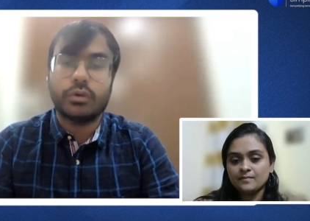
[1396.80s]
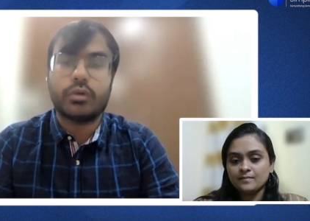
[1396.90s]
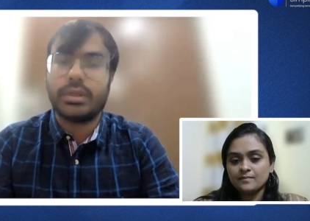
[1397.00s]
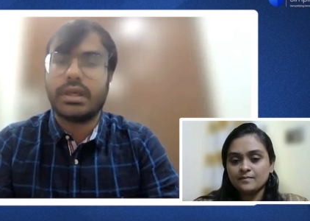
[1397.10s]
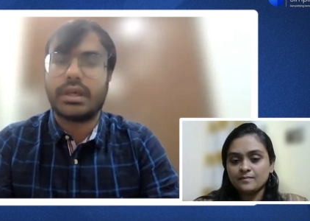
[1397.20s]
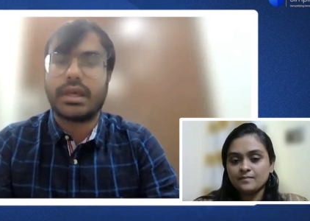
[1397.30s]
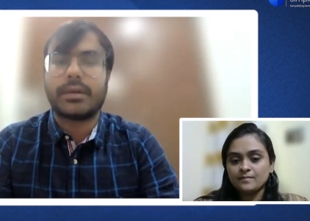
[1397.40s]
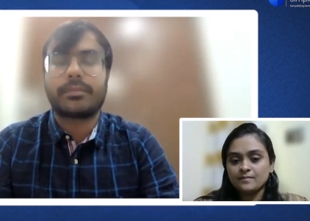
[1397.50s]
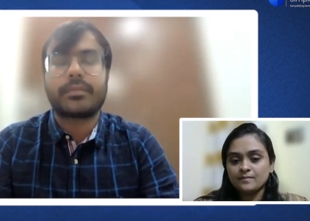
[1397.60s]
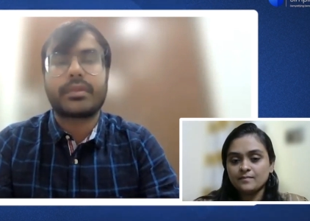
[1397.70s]
Speaker 1: new to me
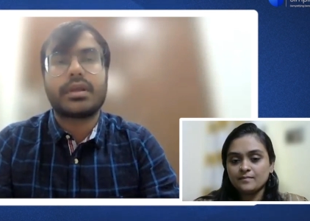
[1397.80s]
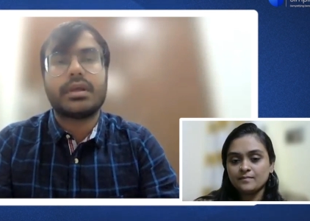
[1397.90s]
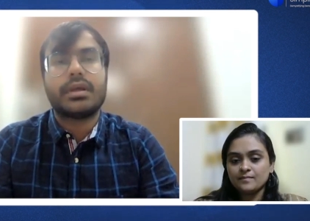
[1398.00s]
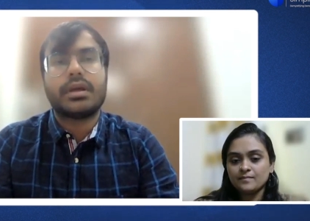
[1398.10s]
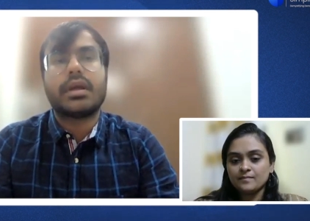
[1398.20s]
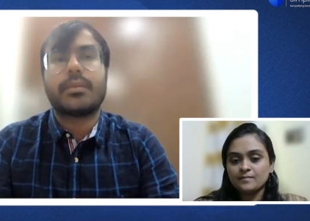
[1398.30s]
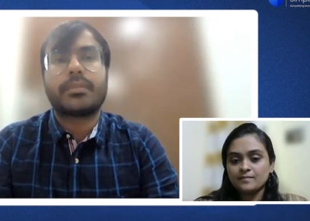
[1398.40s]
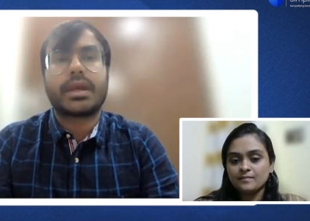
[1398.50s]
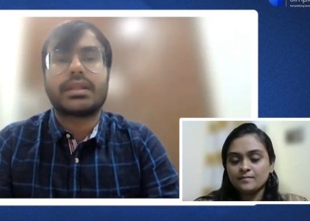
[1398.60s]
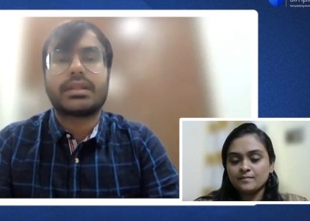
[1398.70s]
again
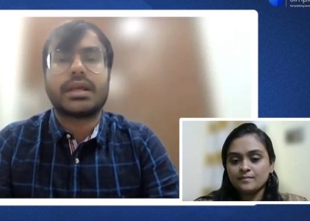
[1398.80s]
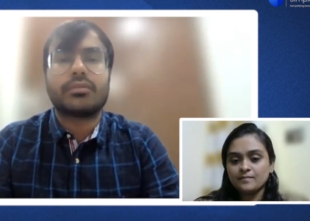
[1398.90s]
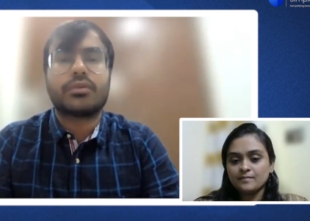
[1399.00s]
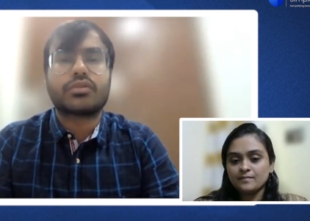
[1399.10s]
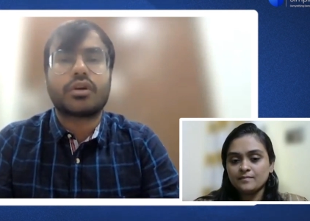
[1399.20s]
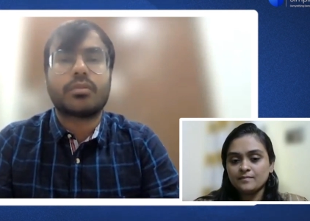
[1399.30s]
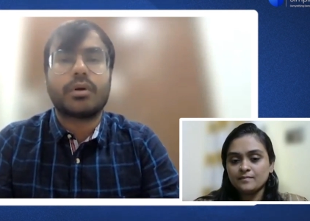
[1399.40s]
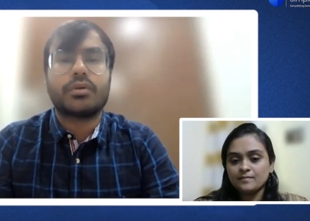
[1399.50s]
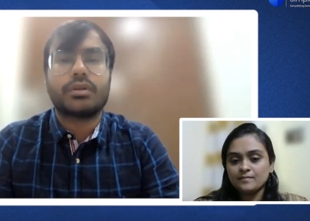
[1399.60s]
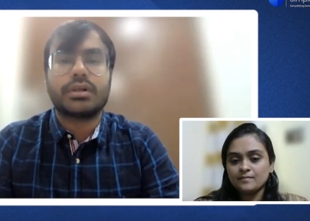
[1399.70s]
yeah, I think that was
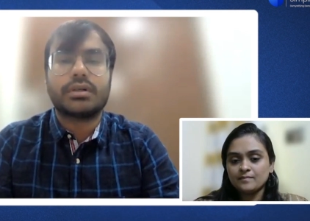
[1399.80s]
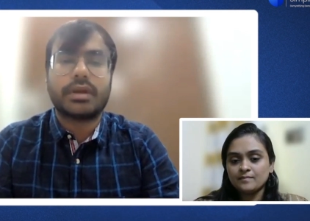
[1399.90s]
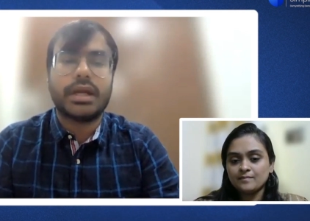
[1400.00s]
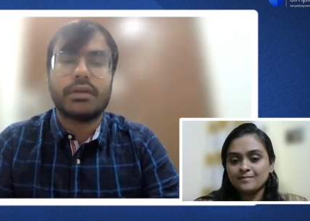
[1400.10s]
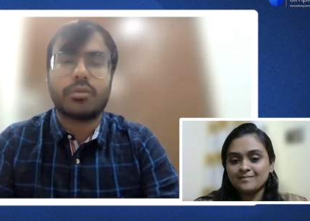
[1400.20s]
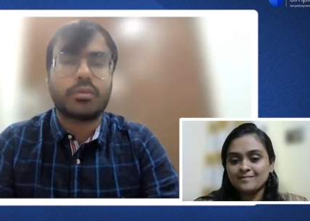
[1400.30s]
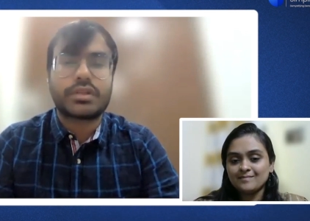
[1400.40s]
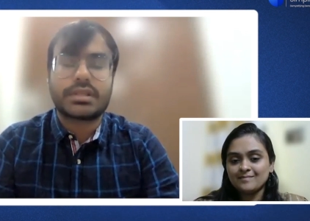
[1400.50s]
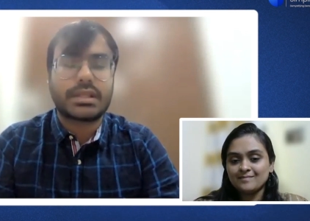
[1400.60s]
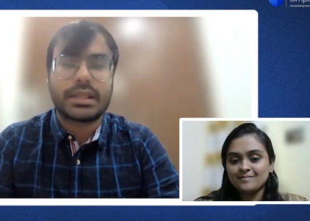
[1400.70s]
all about the
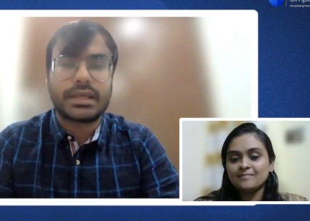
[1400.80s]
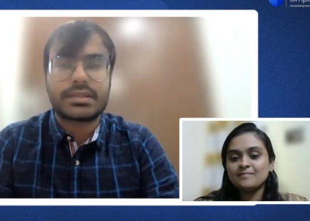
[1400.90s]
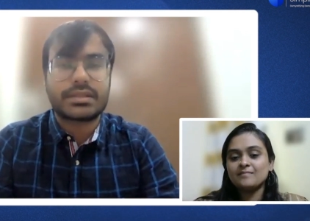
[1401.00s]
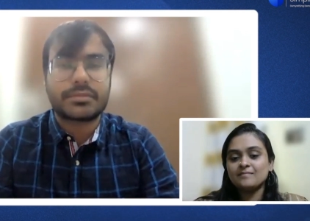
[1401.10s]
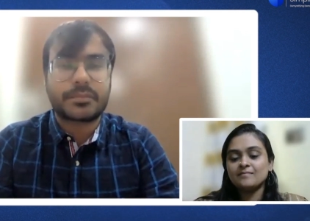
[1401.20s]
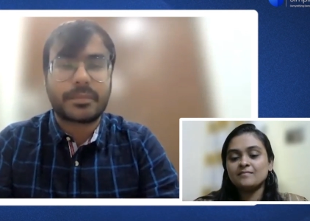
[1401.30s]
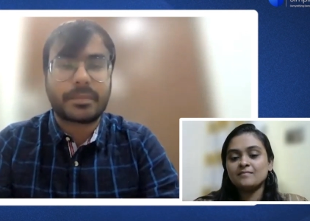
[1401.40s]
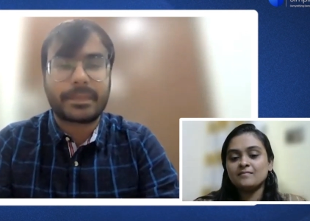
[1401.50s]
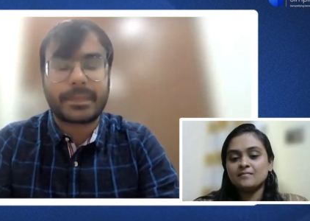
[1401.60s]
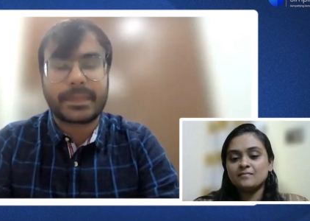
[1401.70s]
interview process and things.
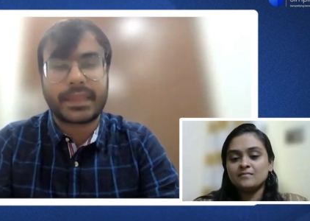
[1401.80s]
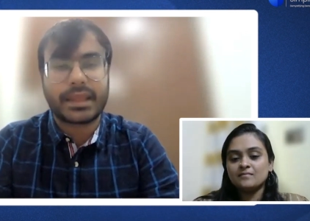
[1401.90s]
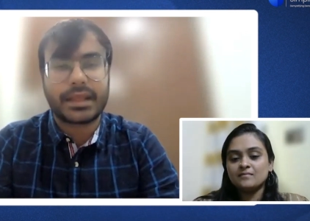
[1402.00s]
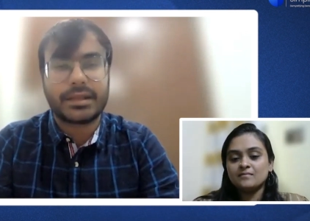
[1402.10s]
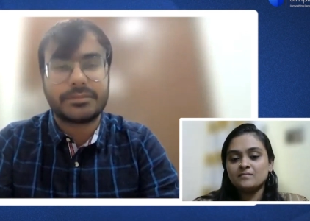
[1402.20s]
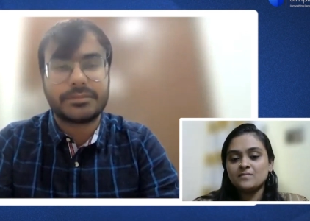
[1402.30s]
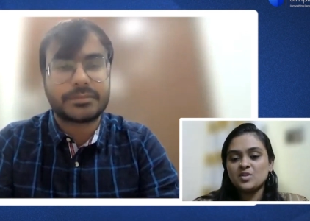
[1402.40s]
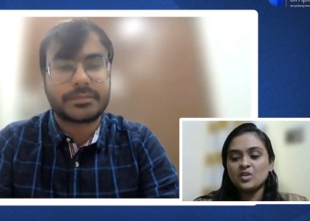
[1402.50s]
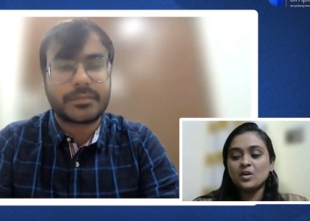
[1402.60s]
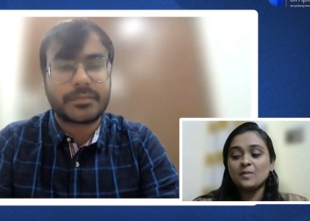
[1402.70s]

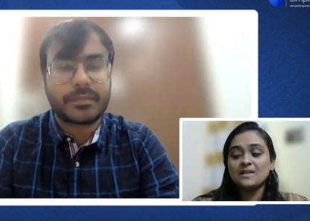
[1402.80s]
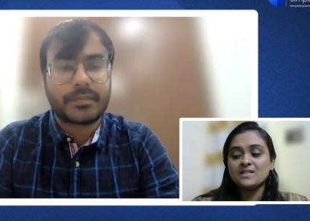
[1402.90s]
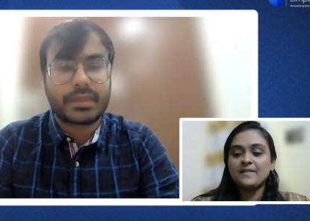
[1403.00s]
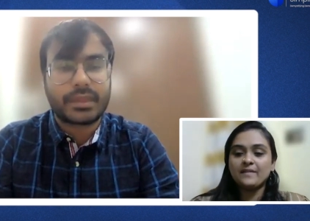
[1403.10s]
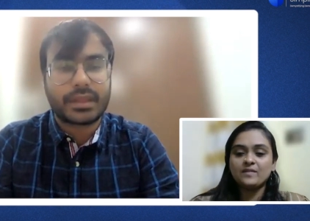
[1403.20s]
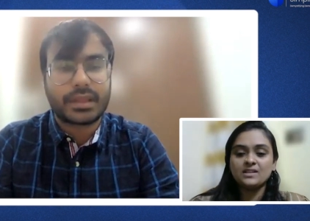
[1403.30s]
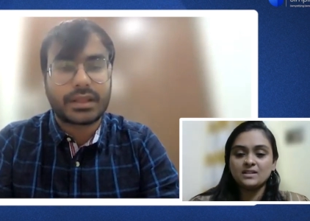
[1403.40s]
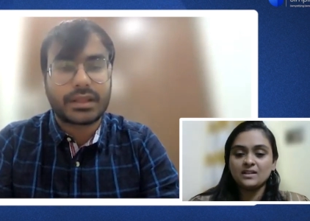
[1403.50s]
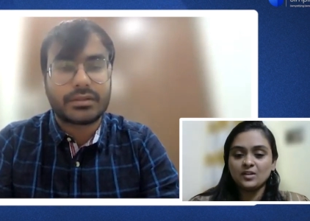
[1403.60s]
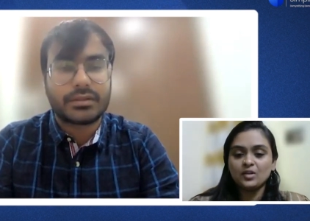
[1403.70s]
Speaker 2: So you got a mix of
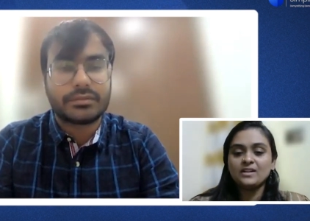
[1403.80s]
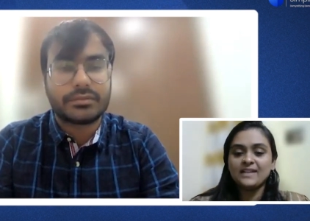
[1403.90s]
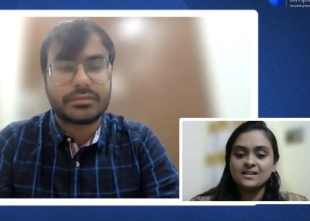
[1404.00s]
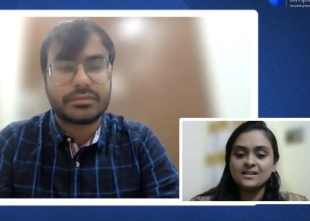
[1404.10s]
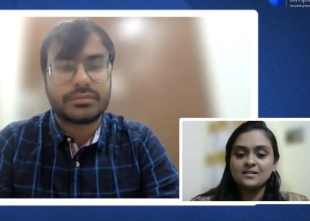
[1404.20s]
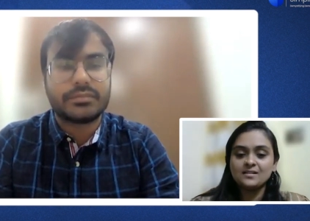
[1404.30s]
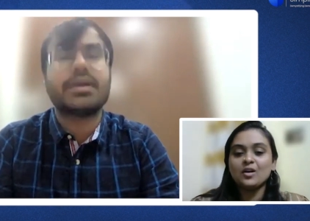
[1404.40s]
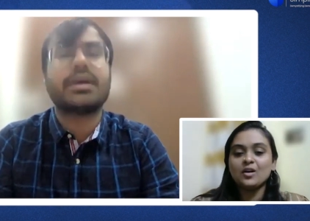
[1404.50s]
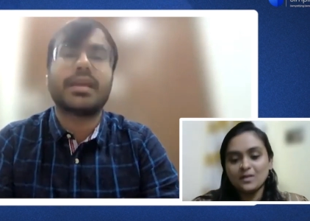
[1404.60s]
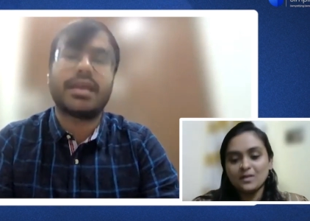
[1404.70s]
everything. Then you got technical,
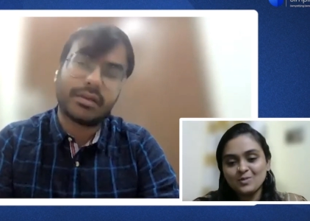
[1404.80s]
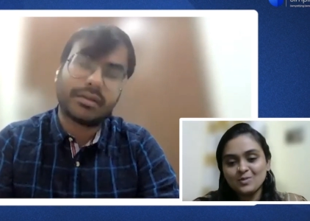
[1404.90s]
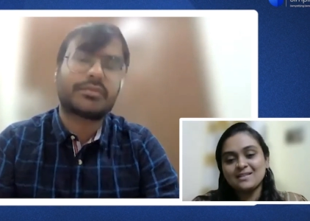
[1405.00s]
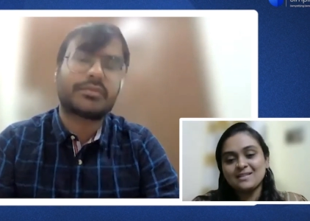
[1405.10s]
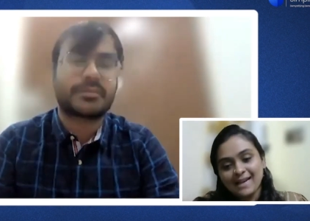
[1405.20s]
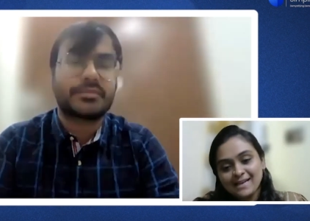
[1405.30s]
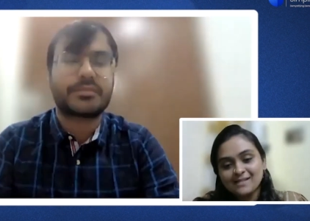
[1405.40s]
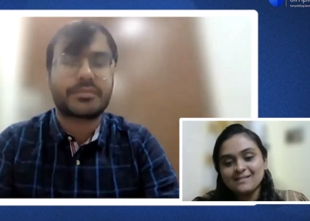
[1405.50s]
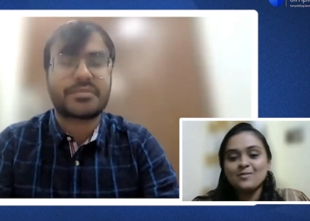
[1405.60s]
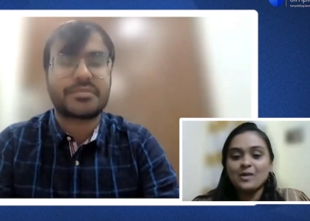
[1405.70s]
you got one school yeah. that's
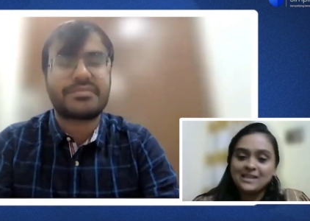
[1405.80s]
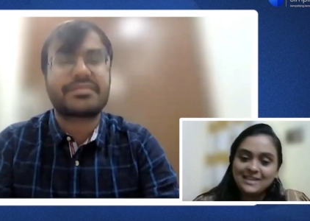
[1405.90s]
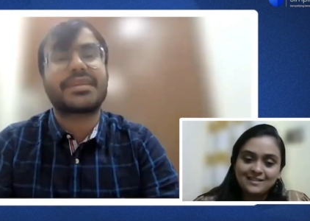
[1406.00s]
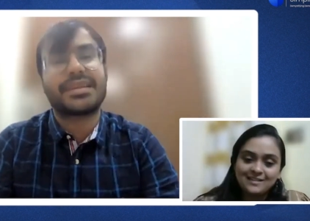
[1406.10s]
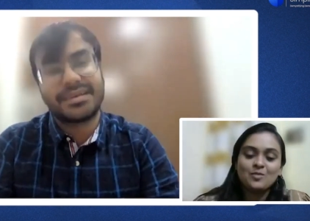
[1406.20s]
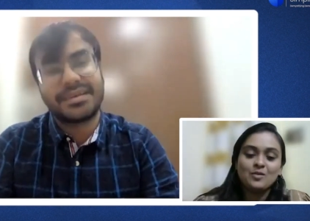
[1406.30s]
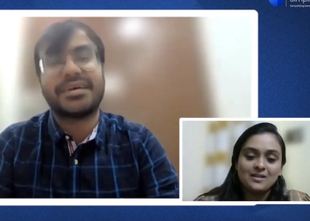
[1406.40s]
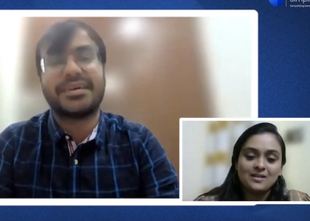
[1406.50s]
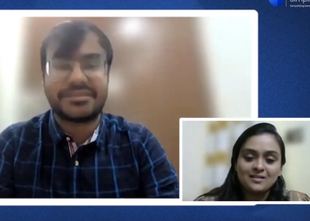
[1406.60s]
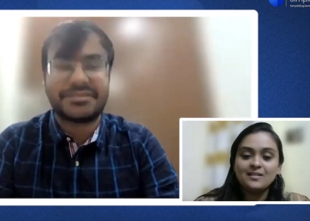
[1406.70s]
technical, one theater,
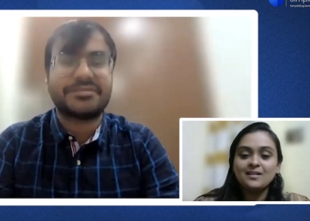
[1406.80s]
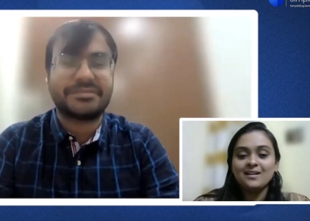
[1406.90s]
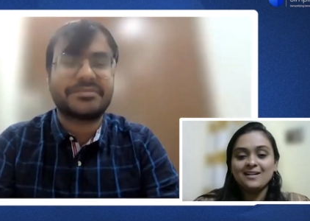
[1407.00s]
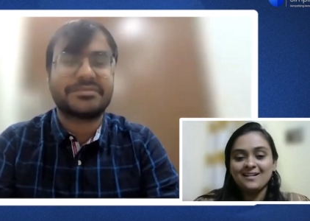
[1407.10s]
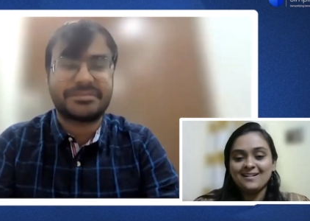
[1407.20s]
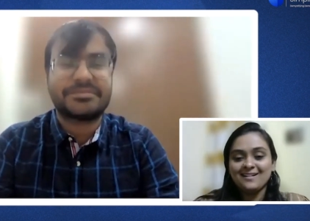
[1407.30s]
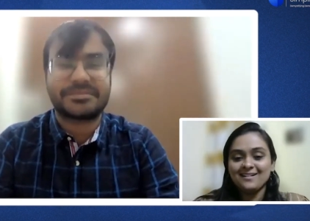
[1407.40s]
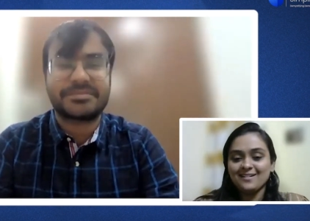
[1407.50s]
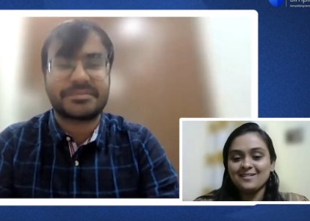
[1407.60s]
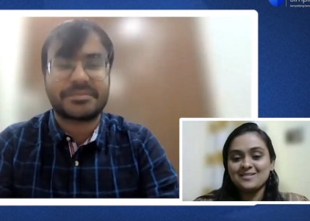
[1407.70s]
one yeah.
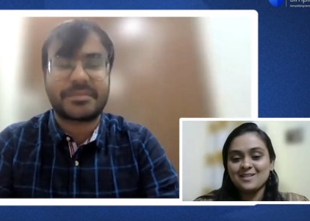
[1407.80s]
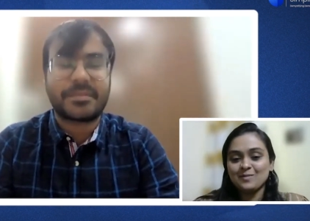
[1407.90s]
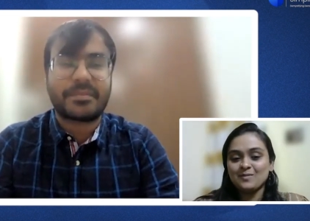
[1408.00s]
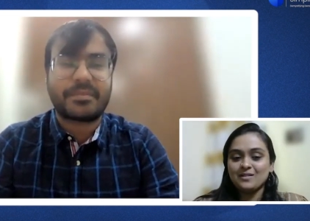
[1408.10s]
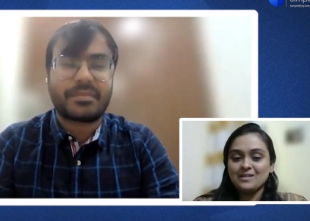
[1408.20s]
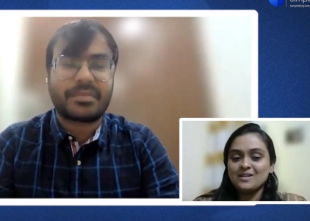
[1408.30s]
um, some a